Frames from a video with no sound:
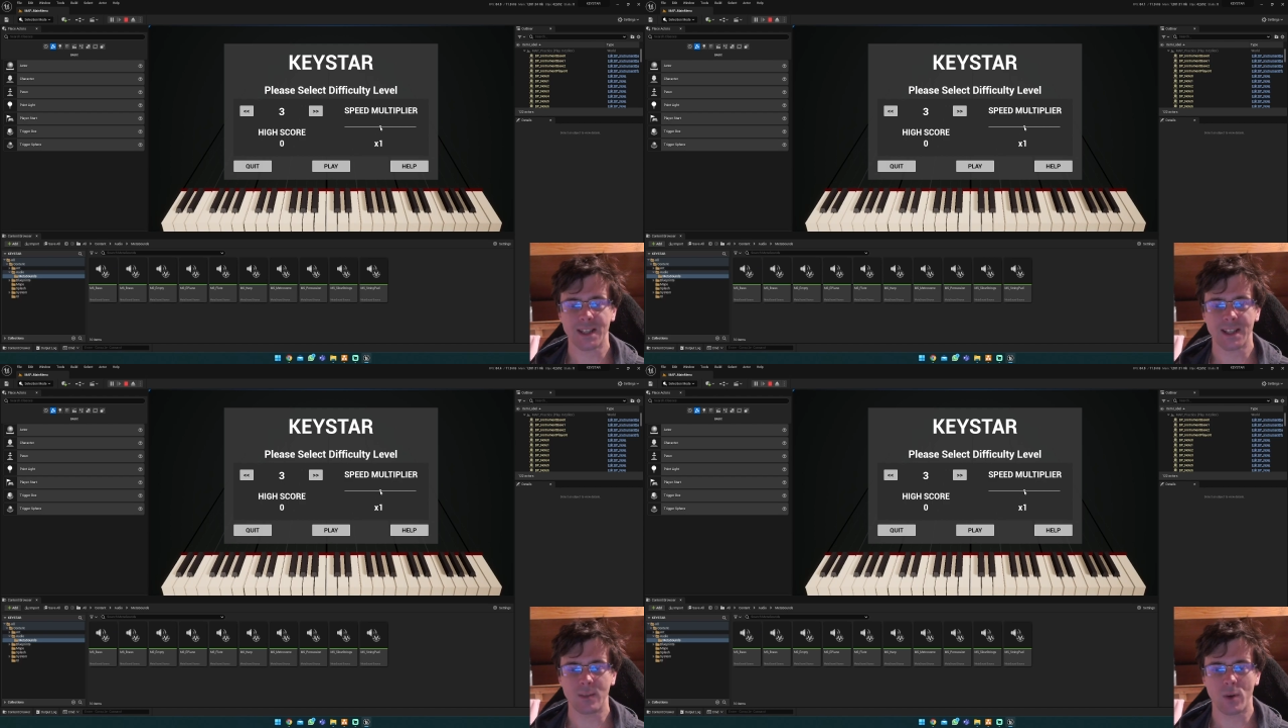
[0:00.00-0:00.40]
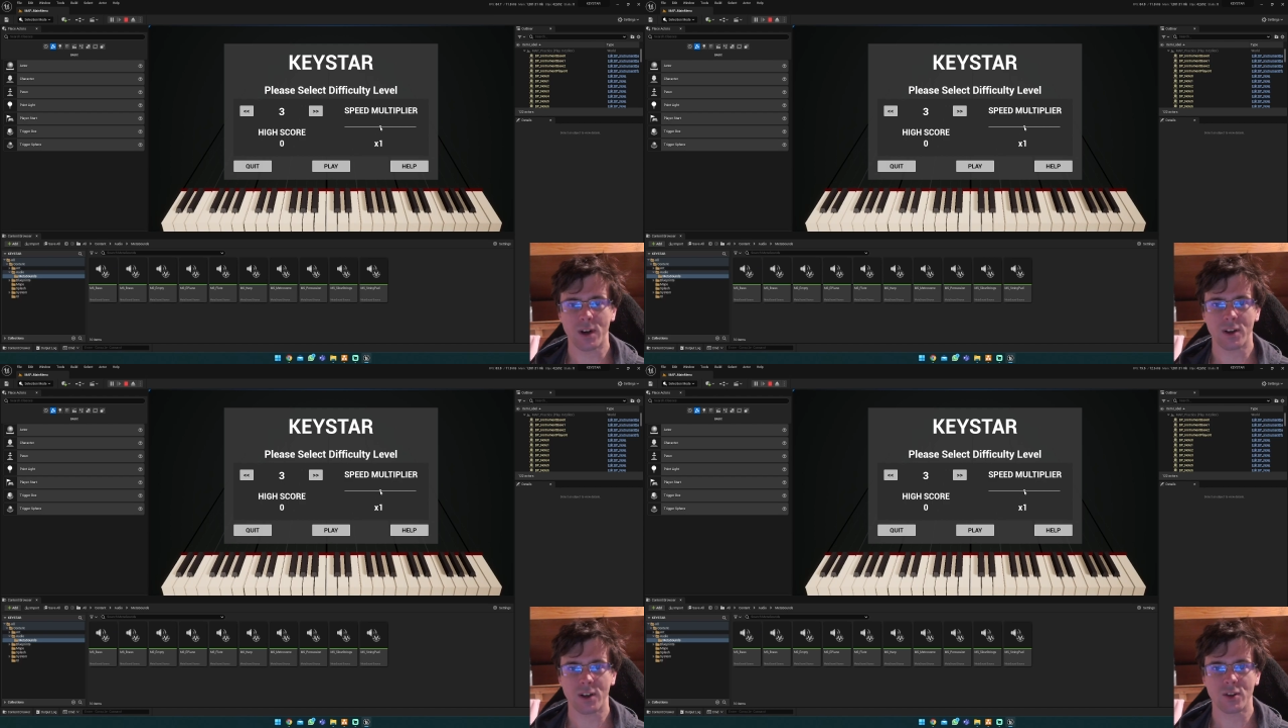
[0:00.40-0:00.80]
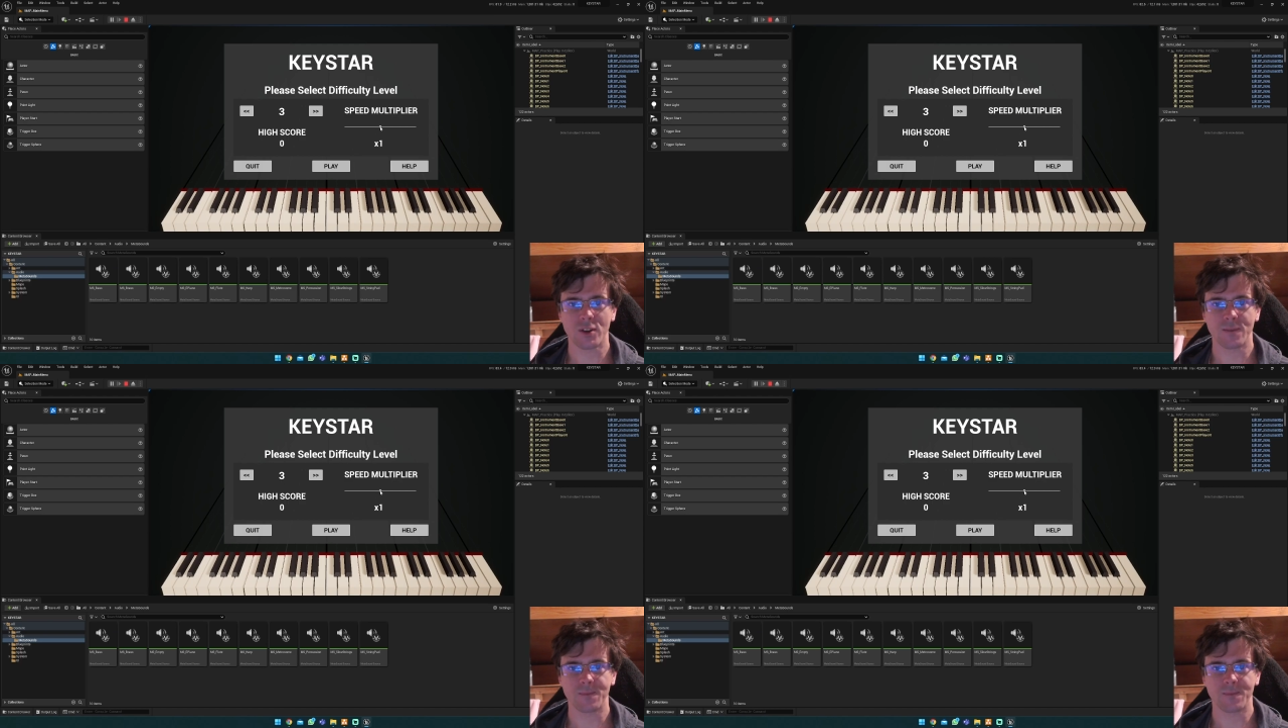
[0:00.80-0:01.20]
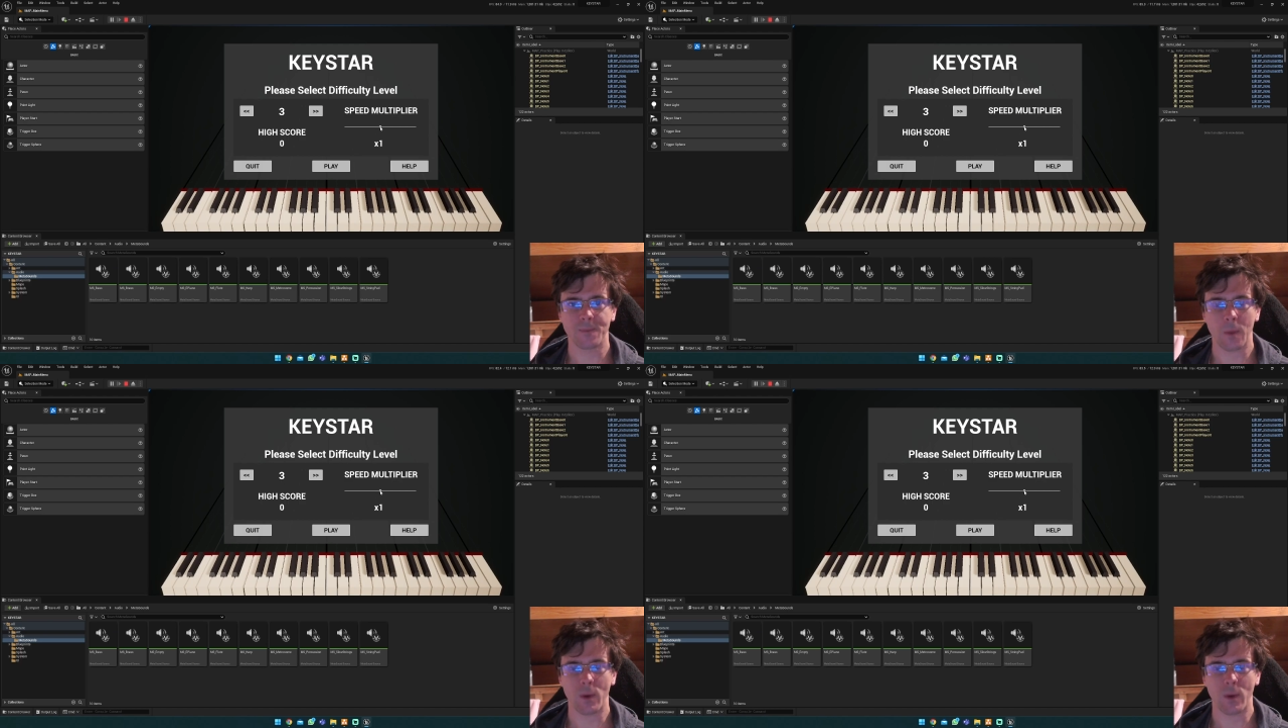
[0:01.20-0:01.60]
works
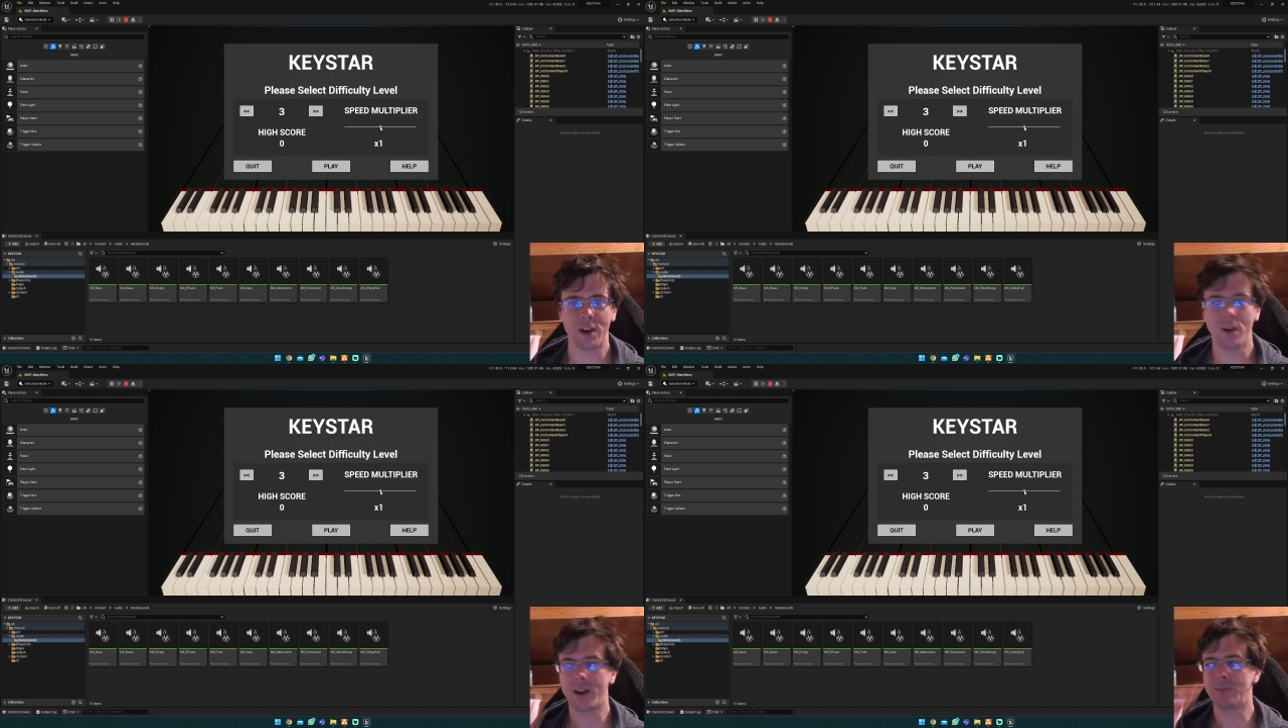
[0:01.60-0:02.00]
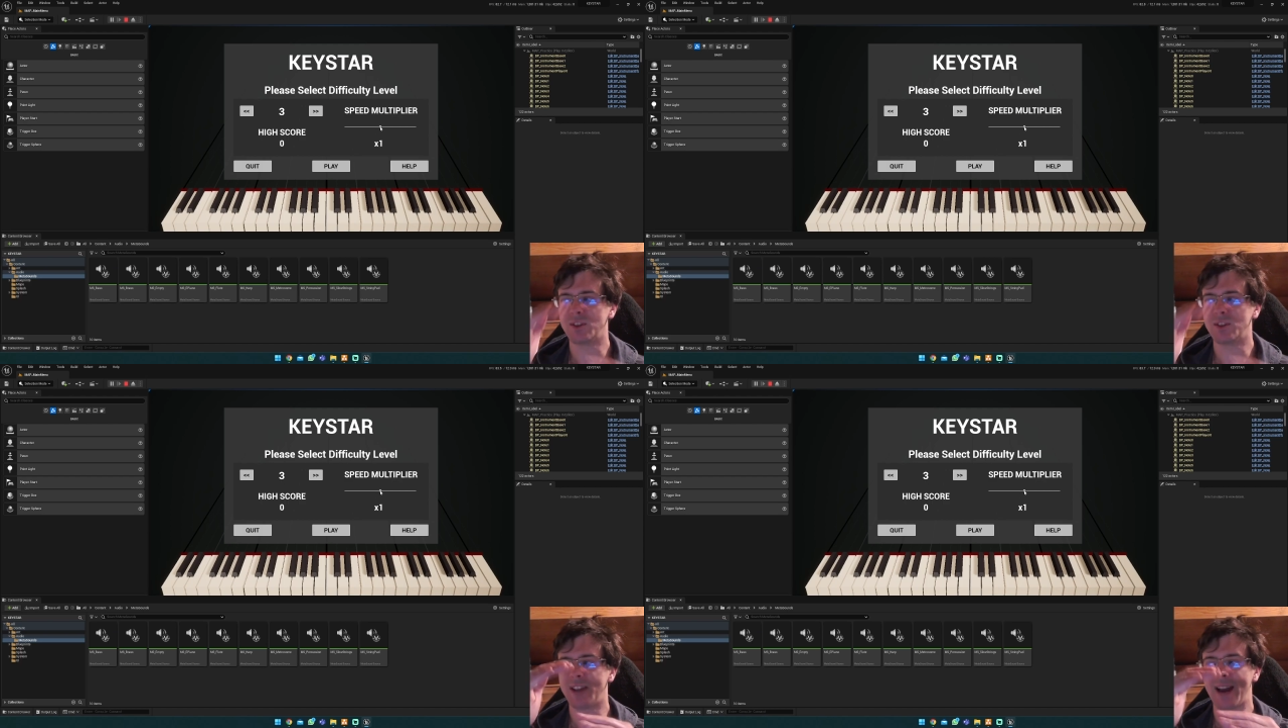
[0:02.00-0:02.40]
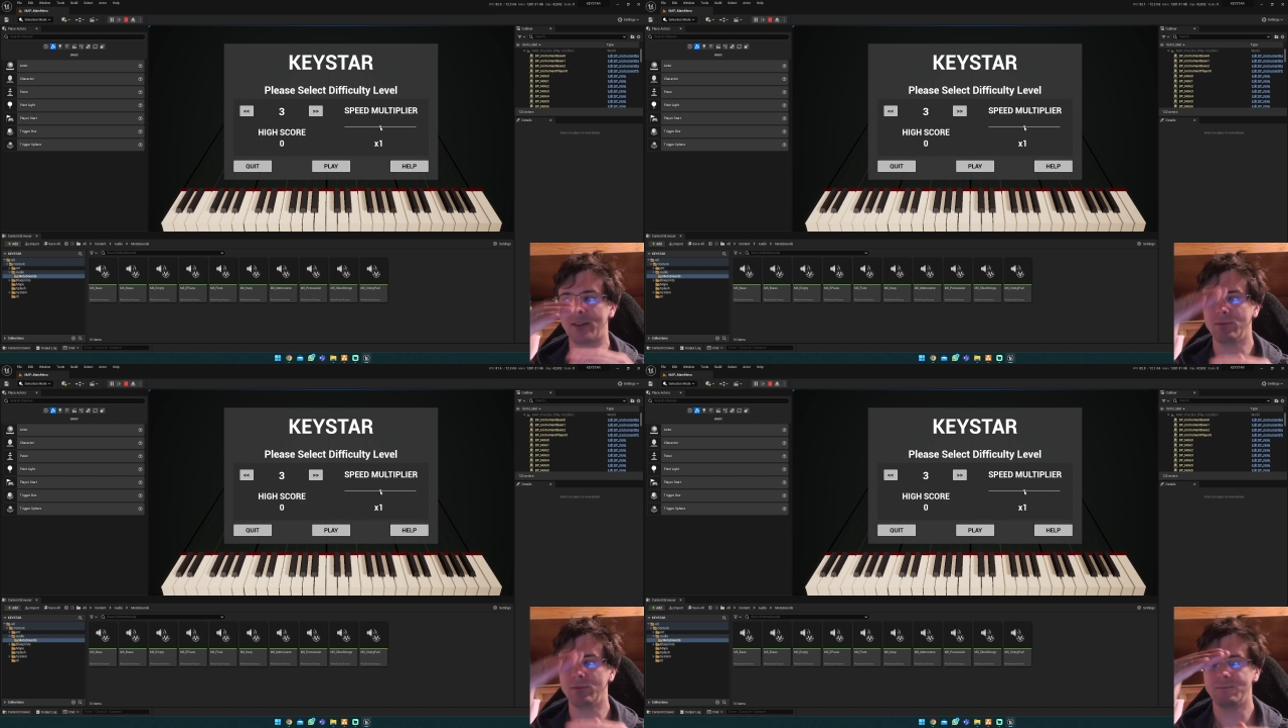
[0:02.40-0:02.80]
when a note comes down.